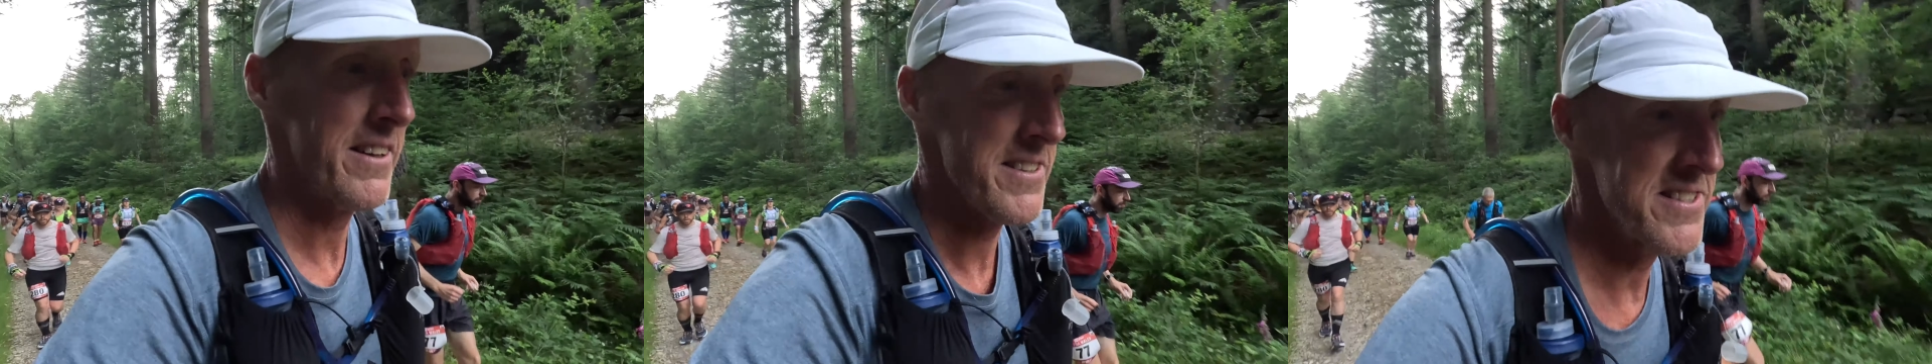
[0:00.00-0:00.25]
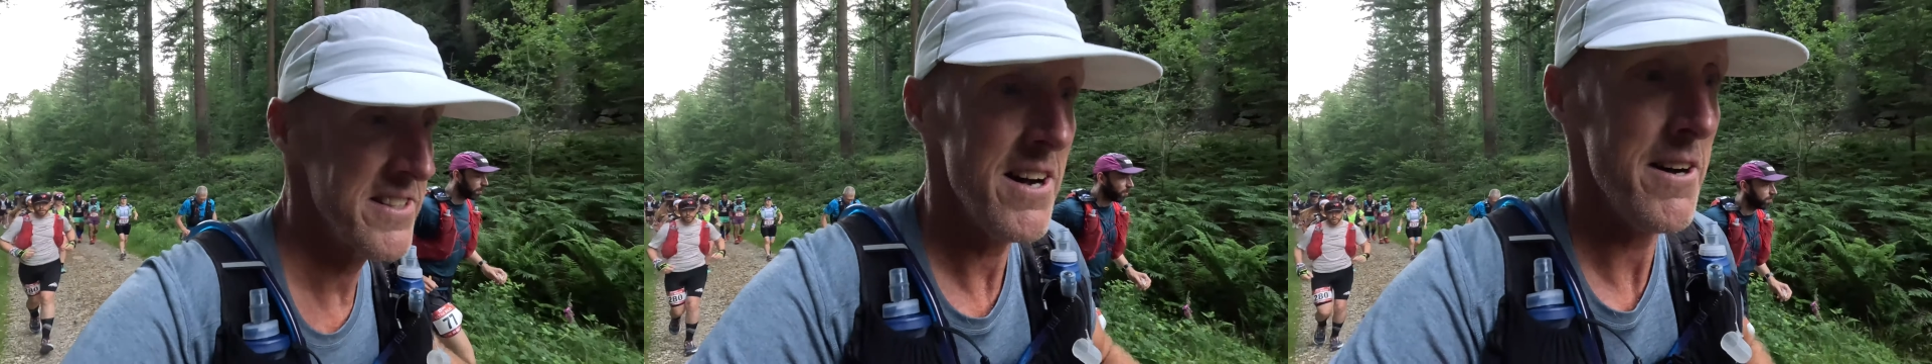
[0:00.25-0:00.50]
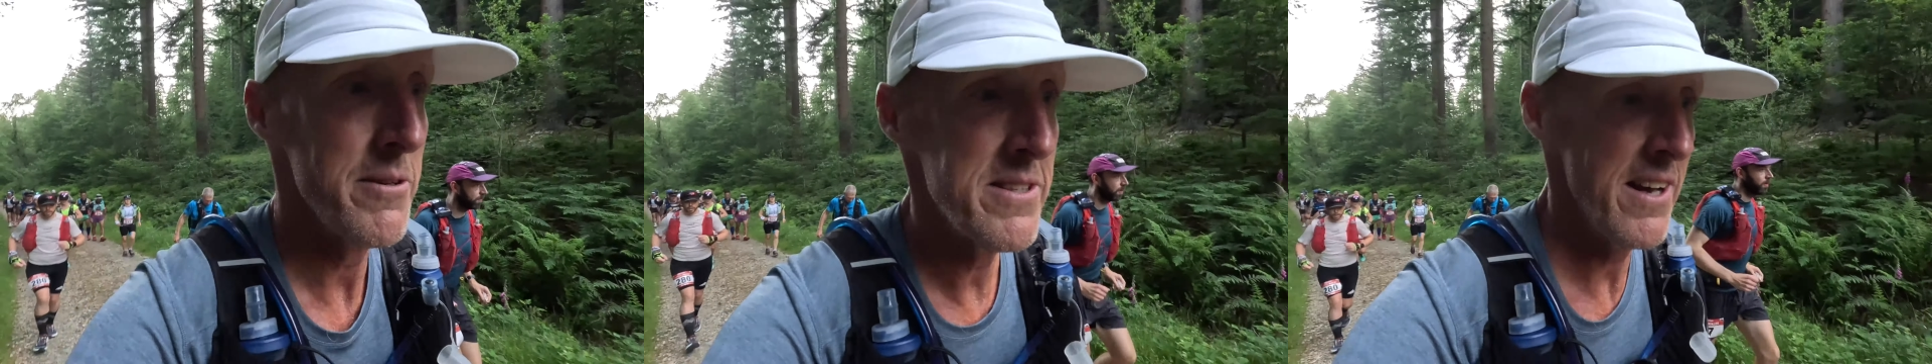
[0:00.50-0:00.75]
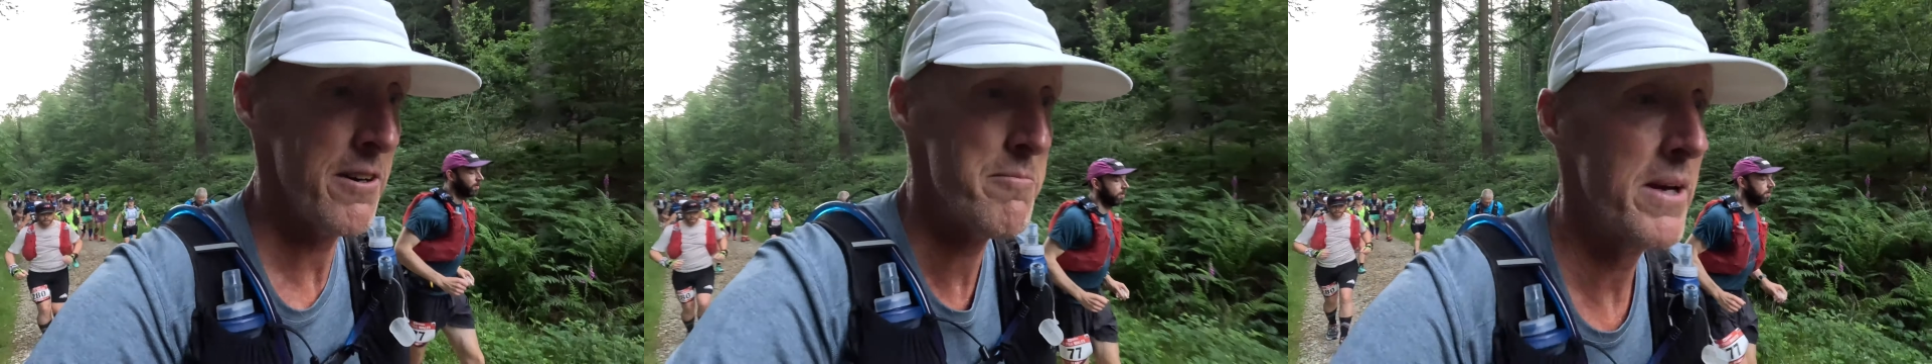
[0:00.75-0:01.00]
the start would
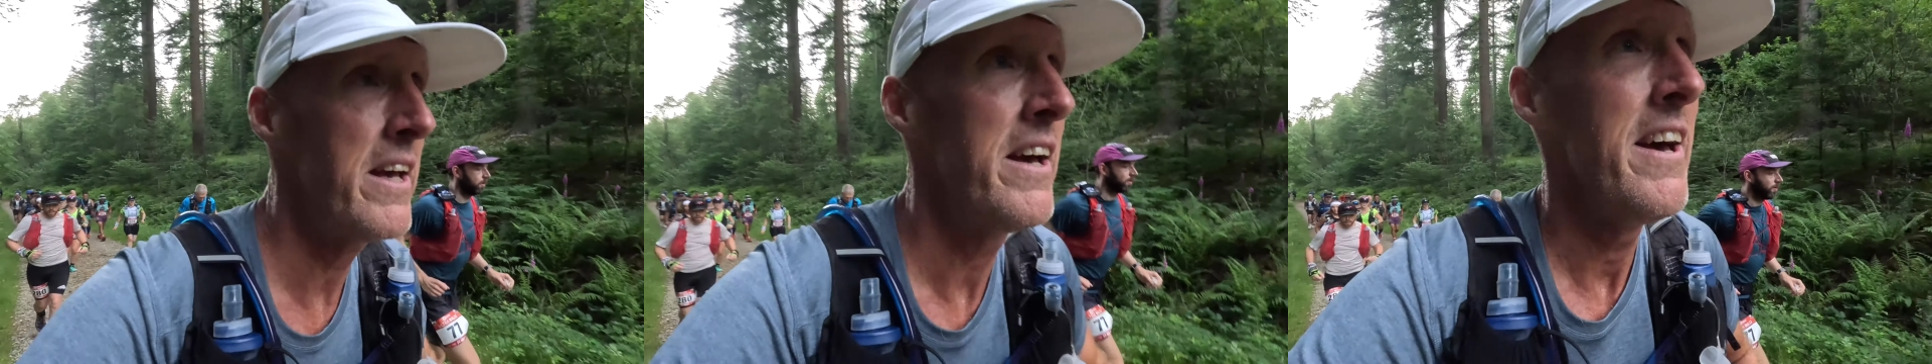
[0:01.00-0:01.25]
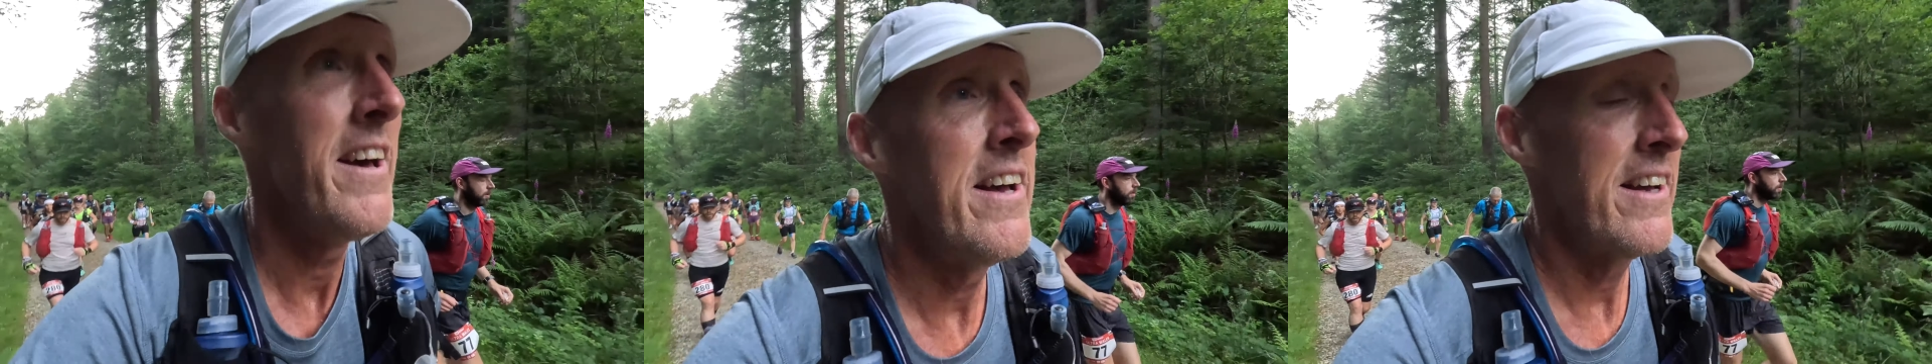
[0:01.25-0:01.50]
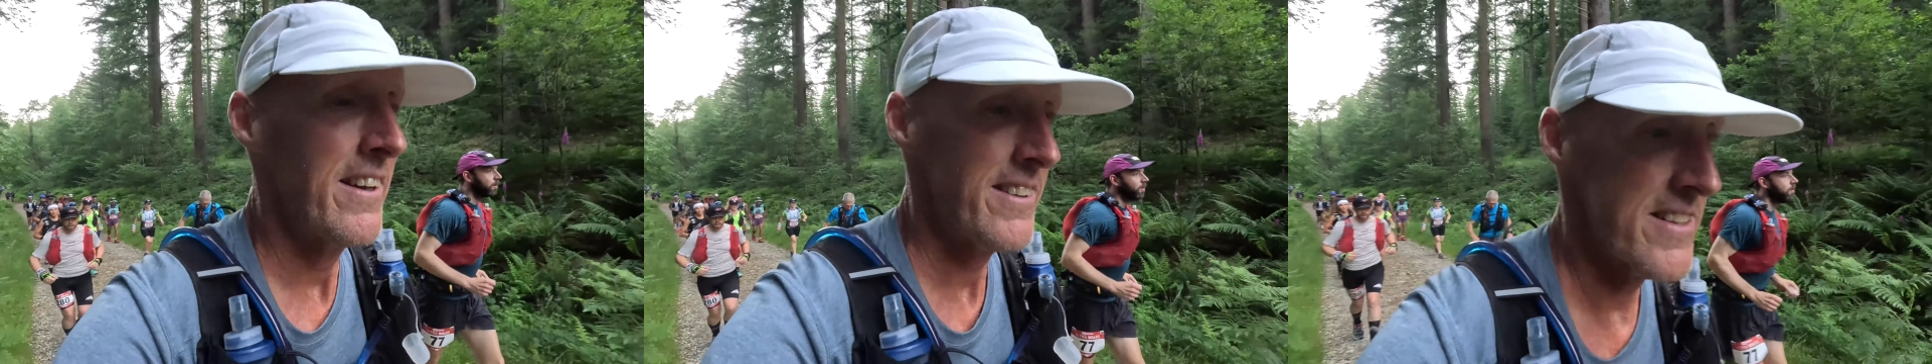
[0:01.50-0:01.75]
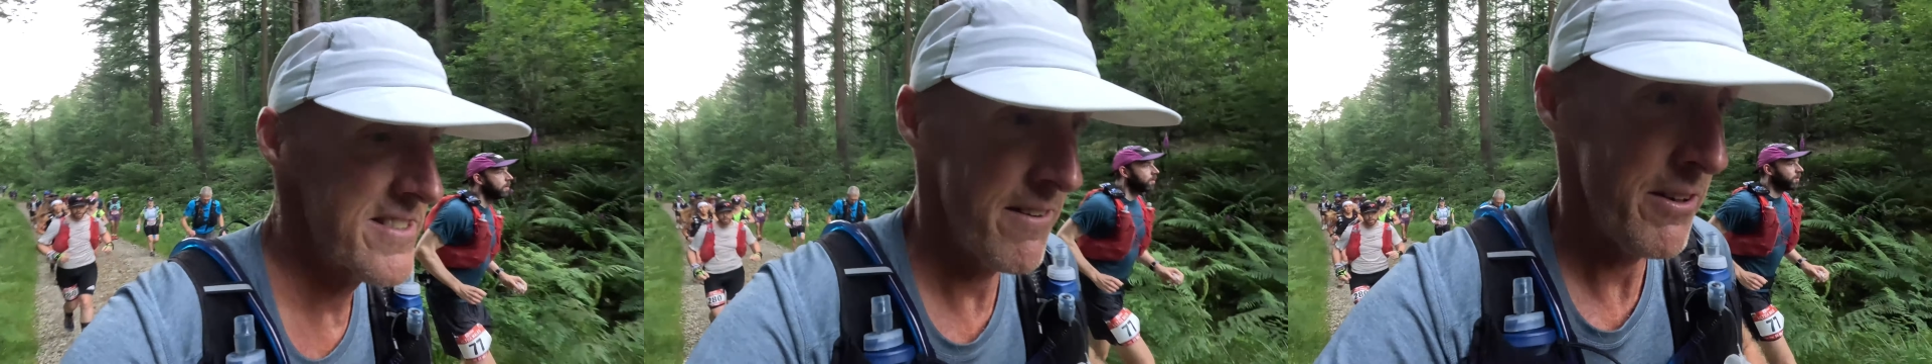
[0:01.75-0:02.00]
help me.
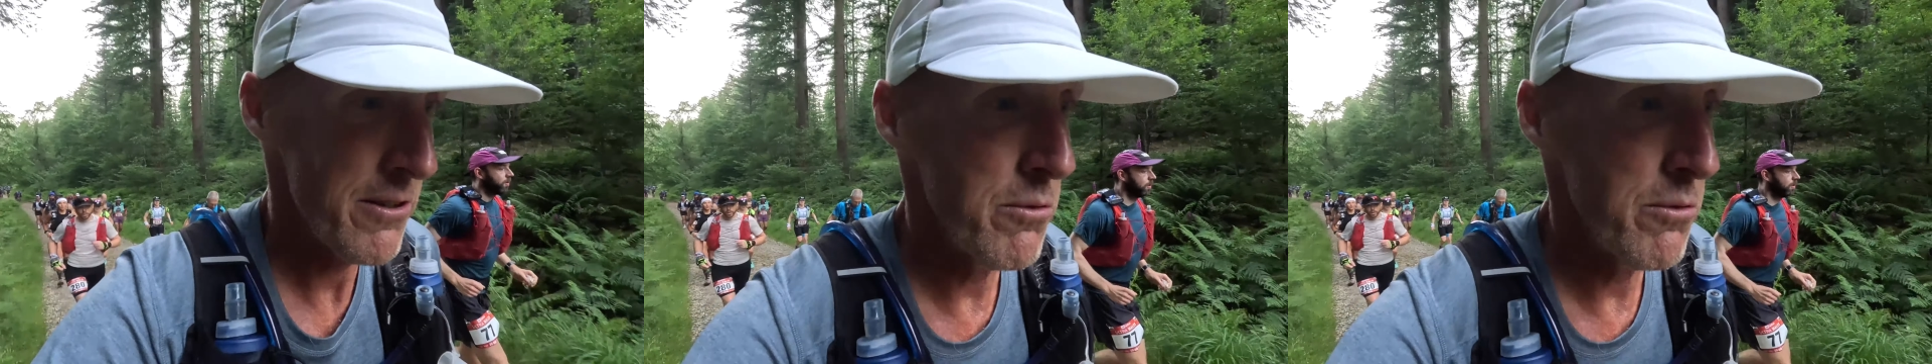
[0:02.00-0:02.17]
Just have a little